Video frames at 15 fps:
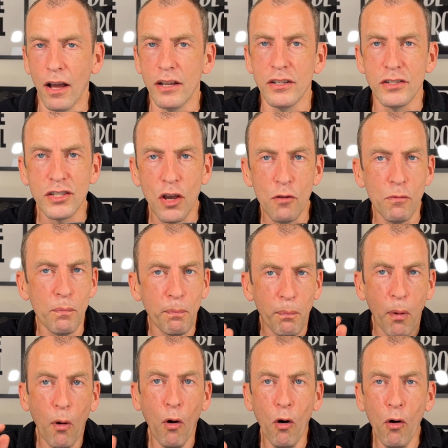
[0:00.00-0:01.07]
So,
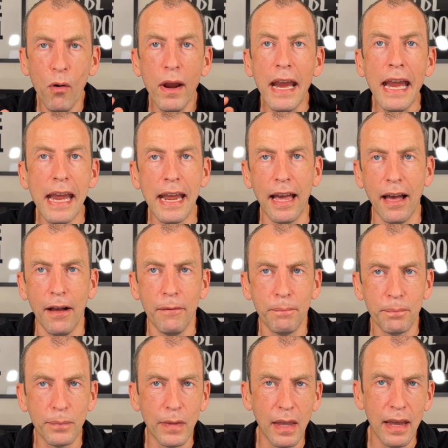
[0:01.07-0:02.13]
Paul here
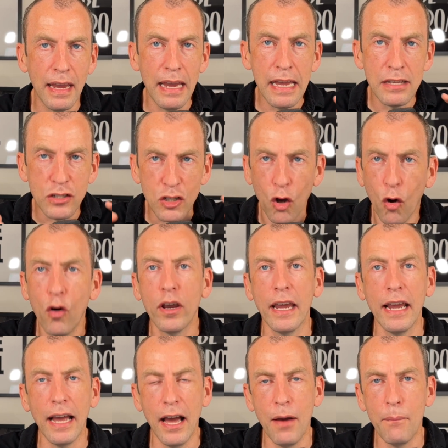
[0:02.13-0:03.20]
is
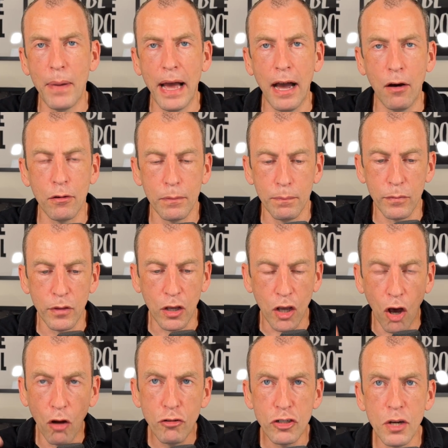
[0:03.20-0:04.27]
talking about the
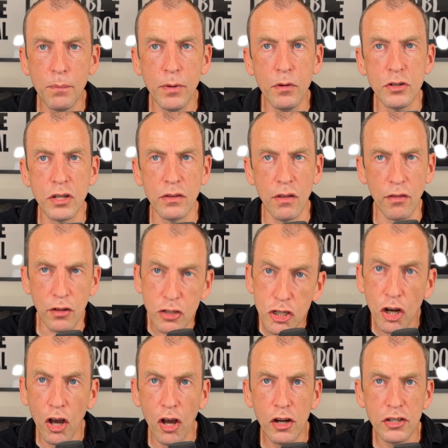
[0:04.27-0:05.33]
contribution that the
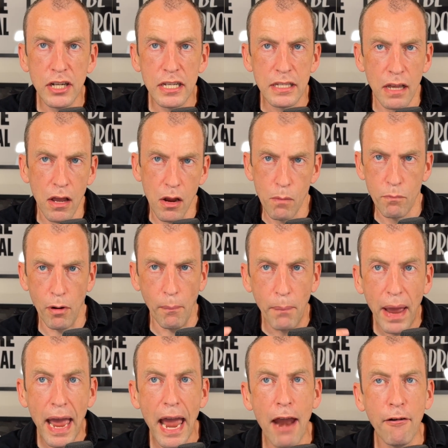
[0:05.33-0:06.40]
church is
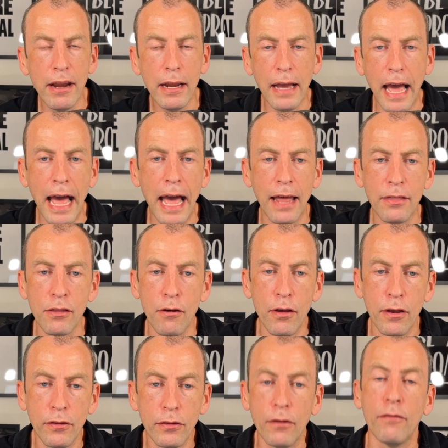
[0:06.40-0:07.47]
preparing and
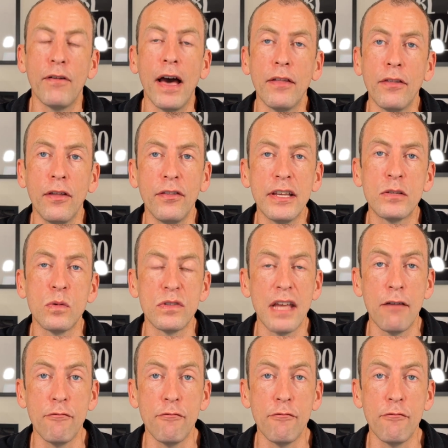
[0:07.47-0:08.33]
the, the fact that this was a